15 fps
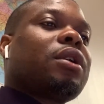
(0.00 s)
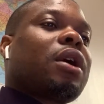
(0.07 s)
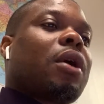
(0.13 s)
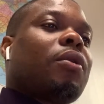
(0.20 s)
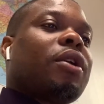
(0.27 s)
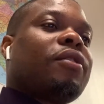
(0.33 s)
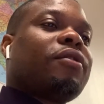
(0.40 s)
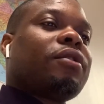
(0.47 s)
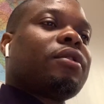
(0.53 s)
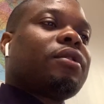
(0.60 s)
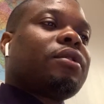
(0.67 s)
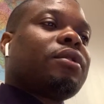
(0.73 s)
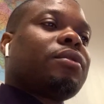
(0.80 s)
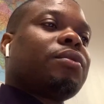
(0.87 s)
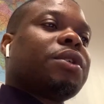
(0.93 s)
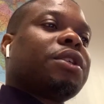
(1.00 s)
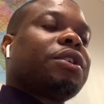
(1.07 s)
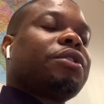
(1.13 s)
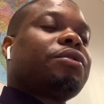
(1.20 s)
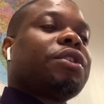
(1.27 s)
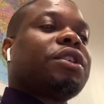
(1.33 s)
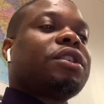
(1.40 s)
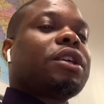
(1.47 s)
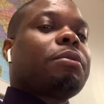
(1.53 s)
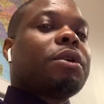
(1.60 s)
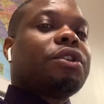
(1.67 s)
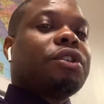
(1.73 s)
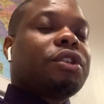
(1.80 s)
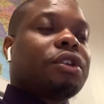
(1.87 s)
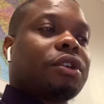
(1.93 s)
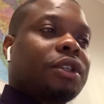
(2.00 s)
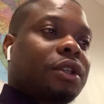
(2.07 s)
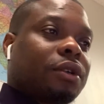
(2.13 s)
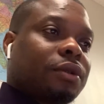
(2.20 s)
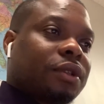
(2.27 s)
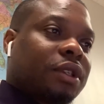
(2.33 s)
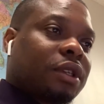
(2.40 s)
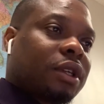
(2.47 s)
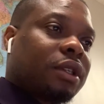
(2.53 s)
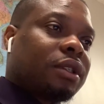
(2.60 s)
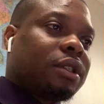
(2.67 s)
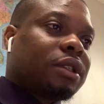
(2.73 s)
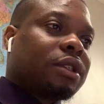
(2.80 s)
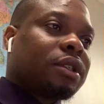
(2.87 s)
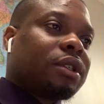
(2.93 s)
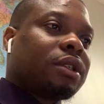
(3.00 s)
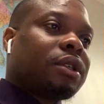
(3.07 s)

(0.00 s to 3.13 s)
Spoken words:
However, with increased cybersecurity concerns,